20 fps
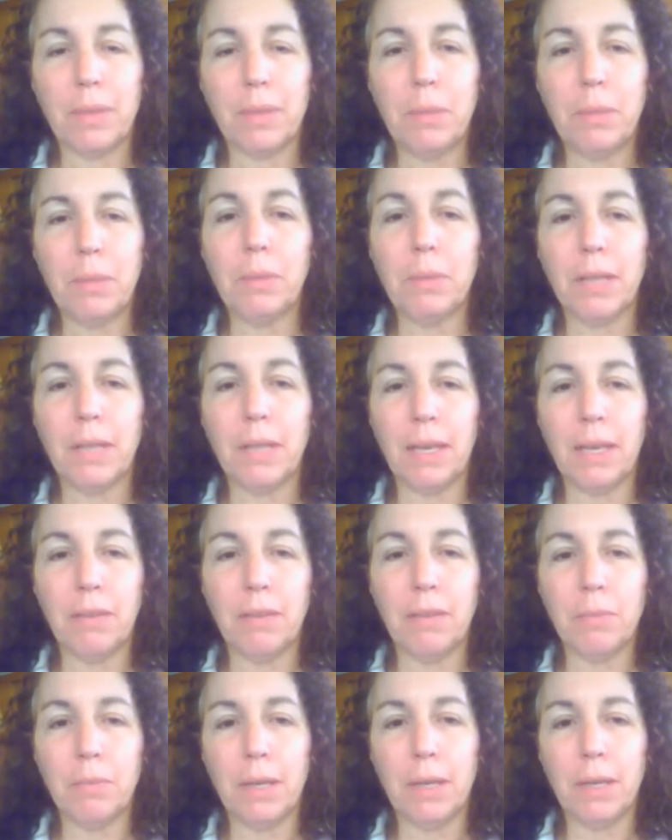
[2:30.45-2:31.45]
people can
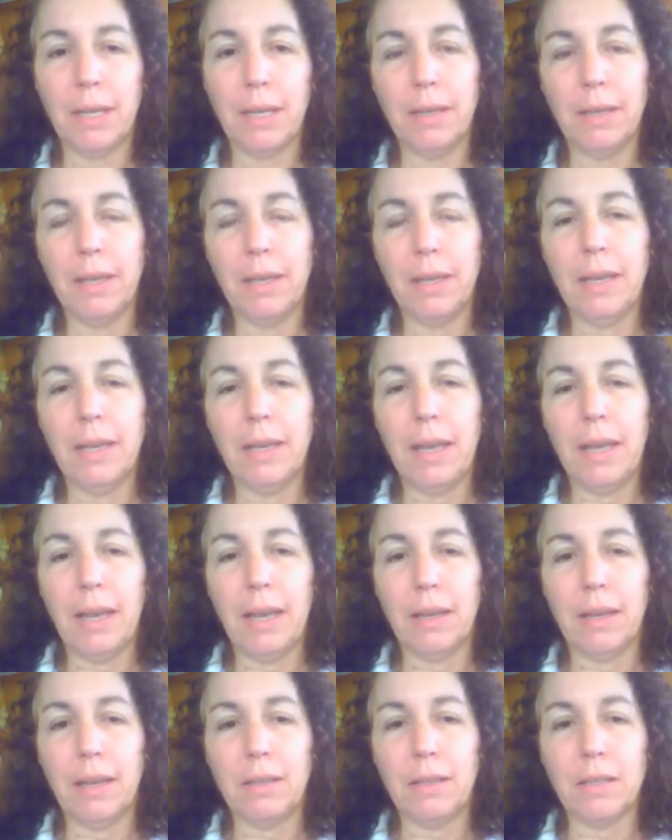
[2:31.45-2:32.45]
give money
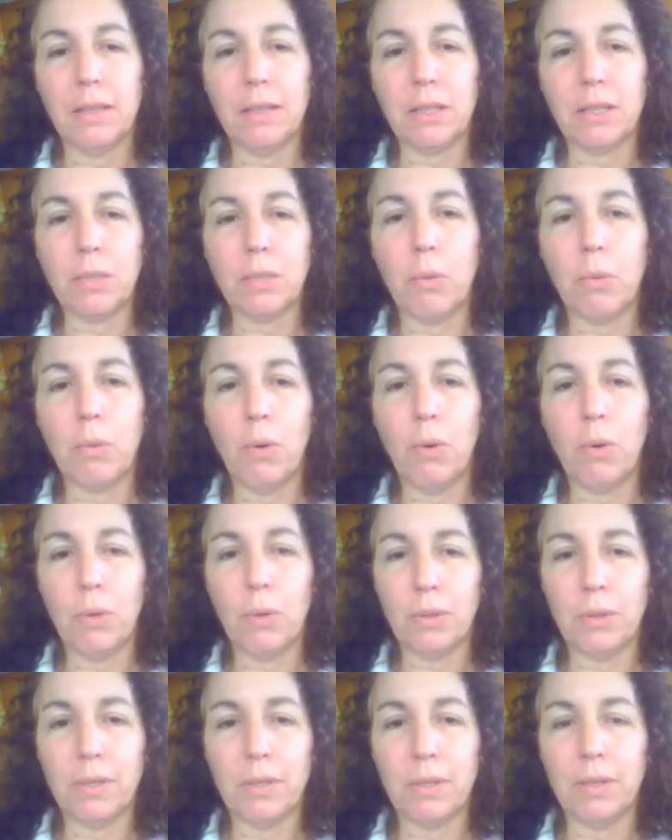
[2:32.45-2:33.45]
and
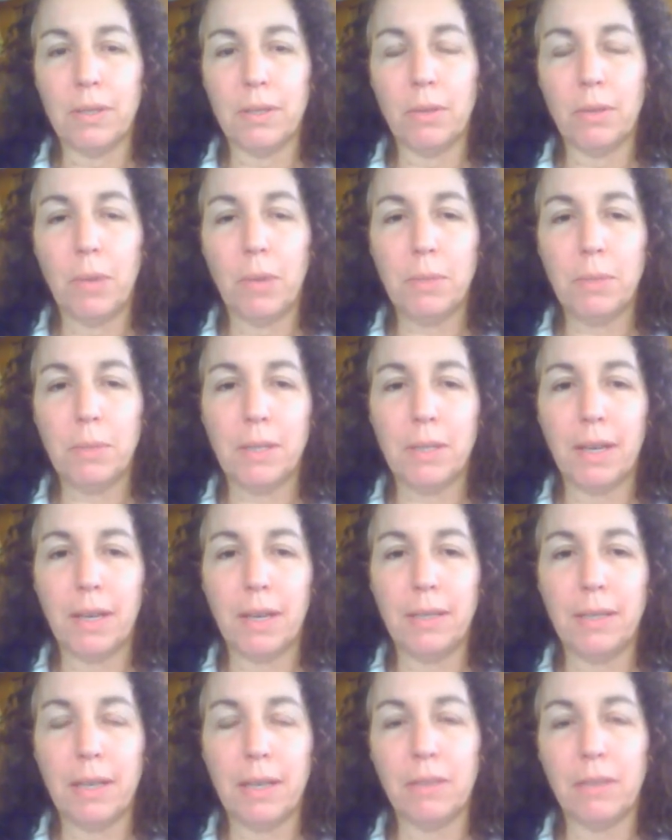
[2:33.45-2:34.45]
support the
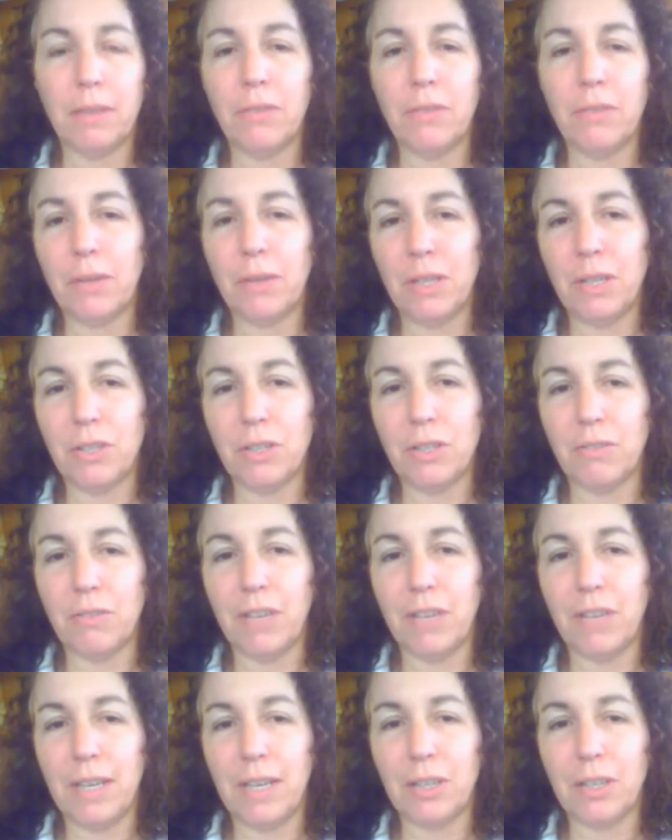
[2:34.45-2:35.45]
website and the foundation
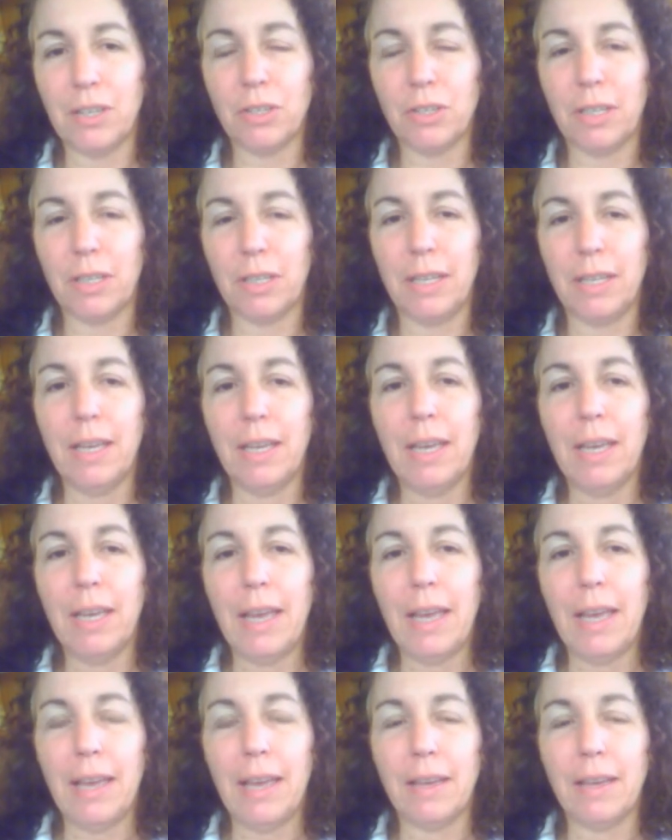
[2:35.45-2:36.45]
financially
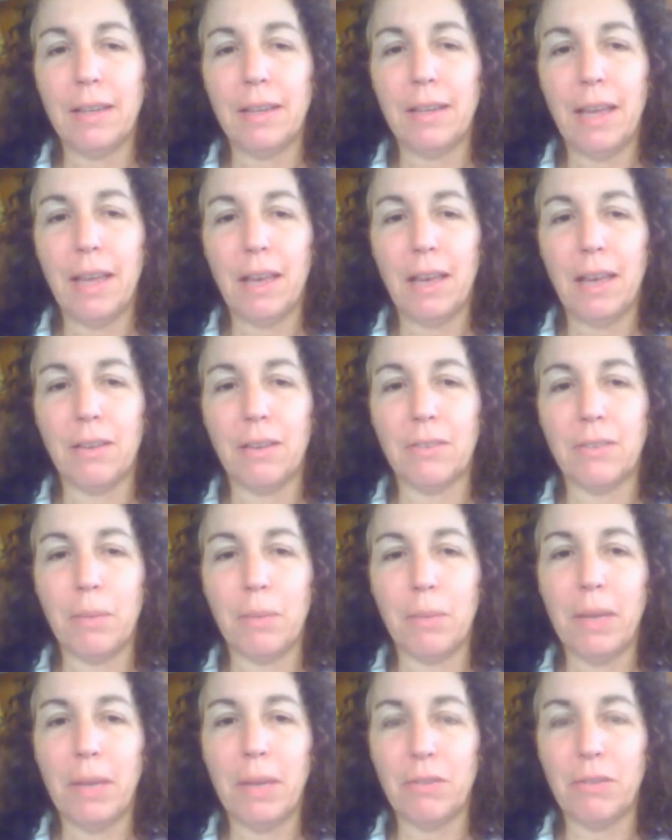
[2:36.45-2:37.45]
and have
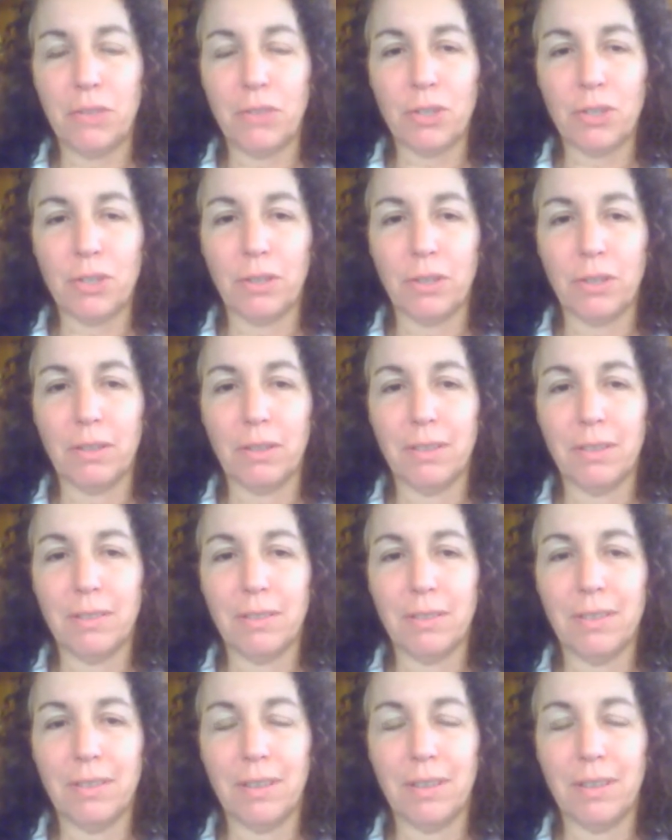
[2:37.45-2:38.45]
a beneficial
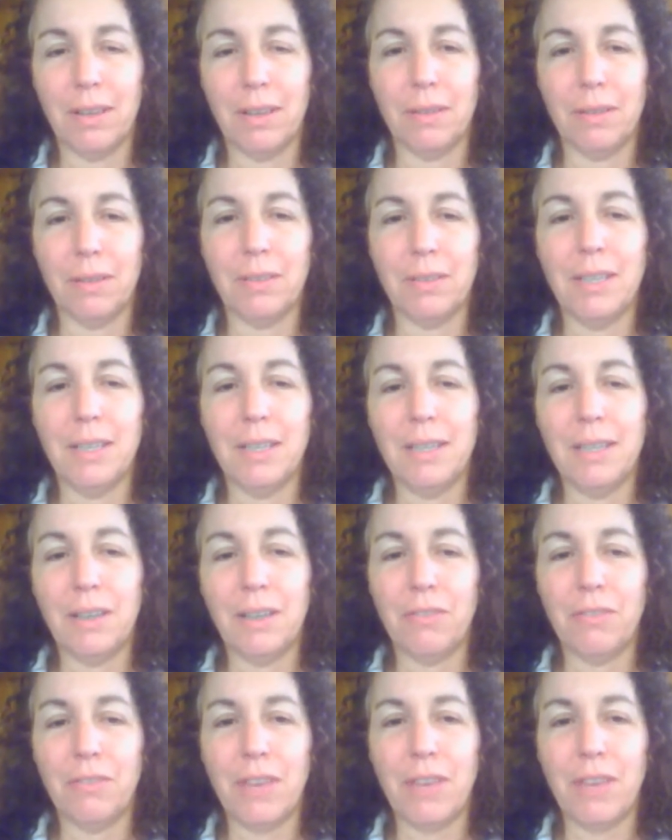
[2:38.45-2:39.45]

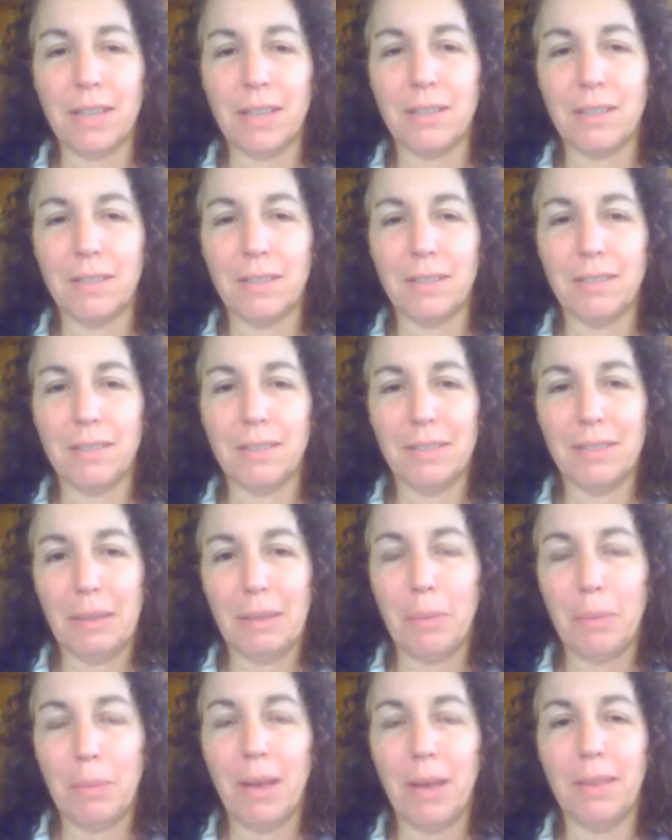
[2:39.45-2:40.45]
effect
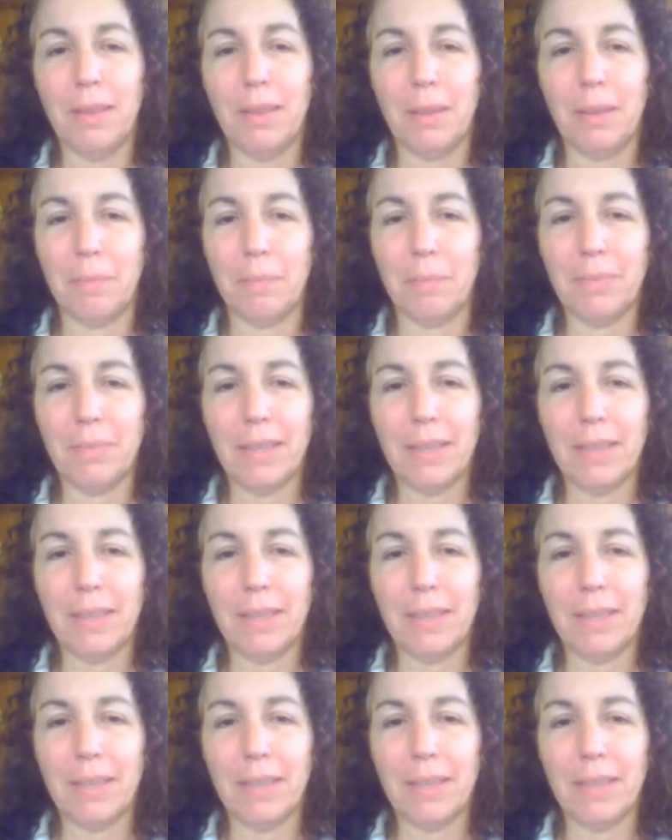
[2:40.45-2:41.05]
upon them.